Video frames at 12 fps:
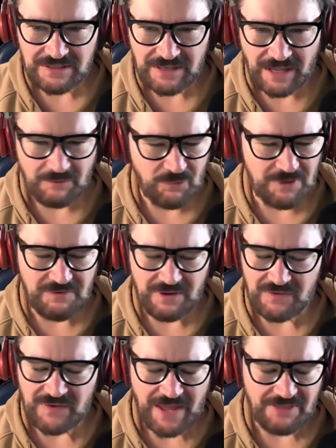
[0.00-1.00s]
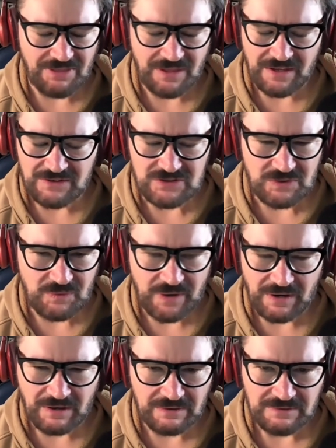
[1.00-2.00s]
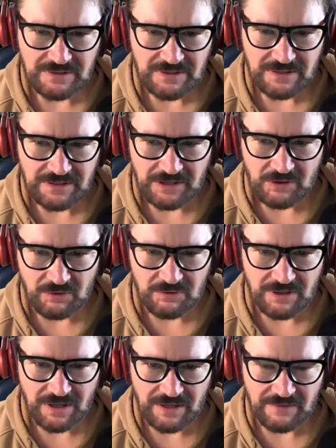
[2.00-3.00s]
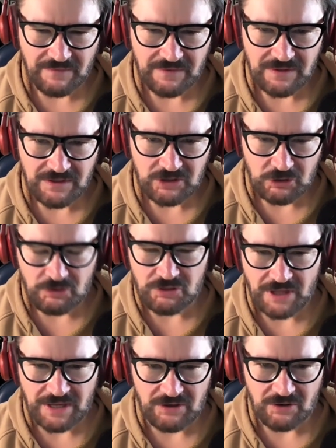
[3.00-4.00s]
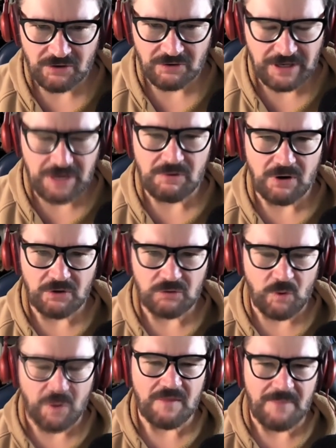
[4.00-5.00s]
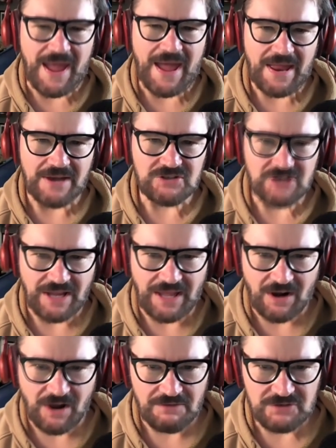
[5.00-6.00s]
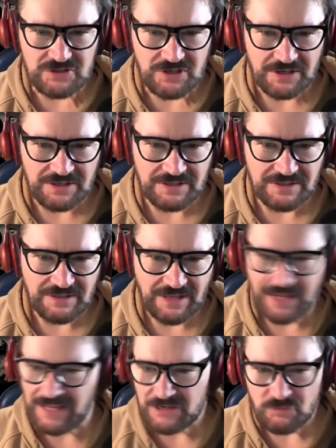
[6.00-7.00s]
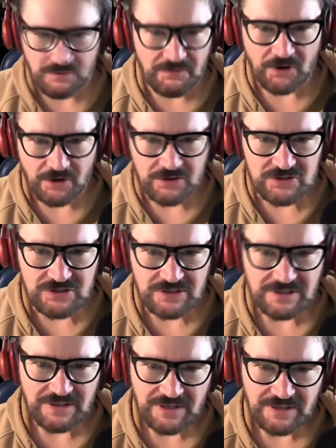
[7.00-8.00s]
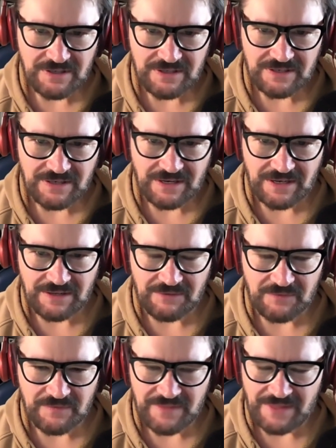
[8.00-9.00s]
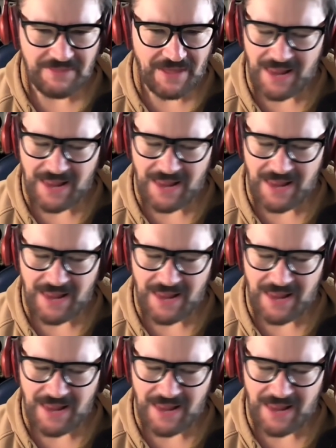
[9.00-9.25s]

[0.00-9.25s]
And we've even had things to where, you know, uh, you think your hero had won the match and all of a sudden it gets reversed. That